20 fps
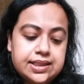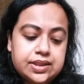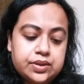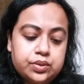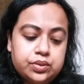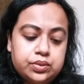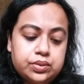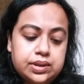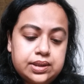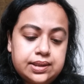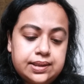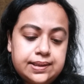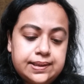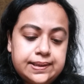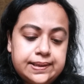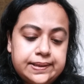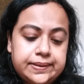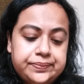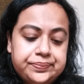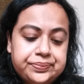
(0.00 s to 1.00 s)
So
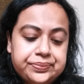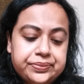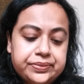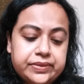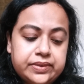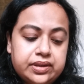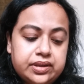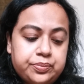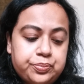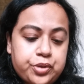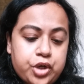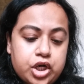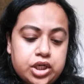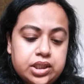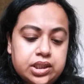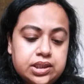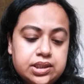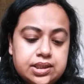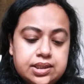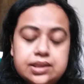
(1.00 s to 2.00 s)
the
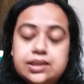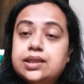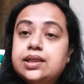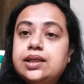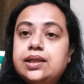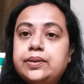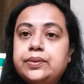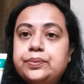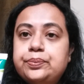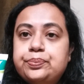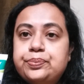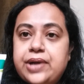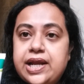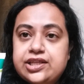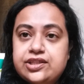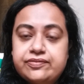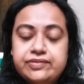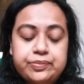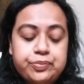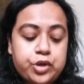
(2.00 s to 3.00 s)

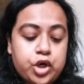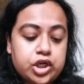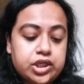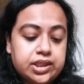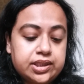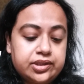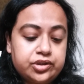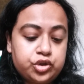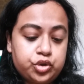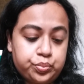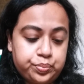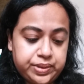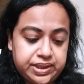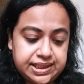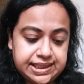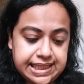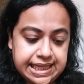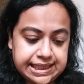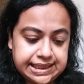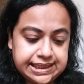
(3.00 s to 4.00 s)
price of the product
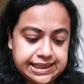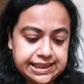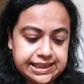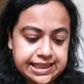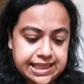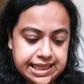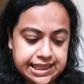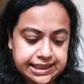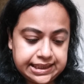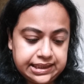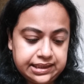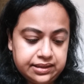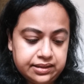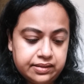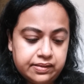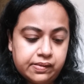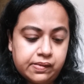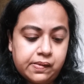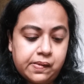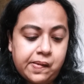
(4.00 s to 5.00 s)
is ₹99.
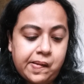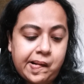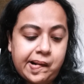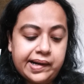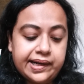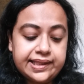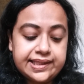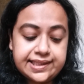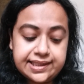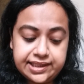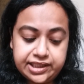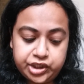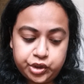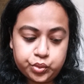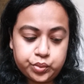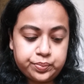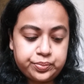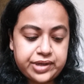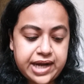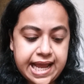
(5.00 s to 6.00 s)
It's a
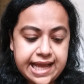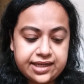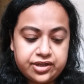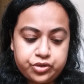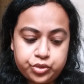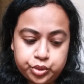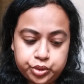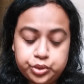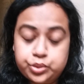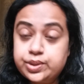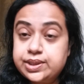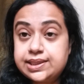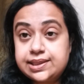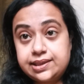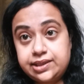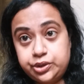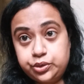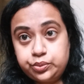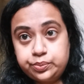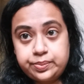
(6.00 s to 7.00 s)
new brand. Rohto is
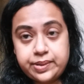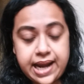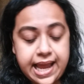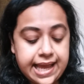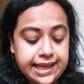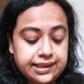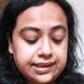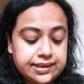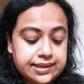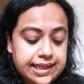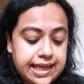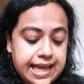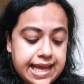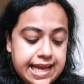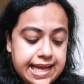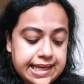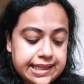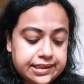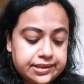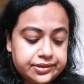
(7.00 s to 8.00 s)
a new brand,
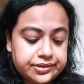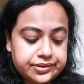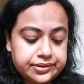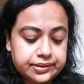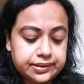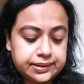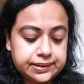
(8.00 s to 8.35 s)
and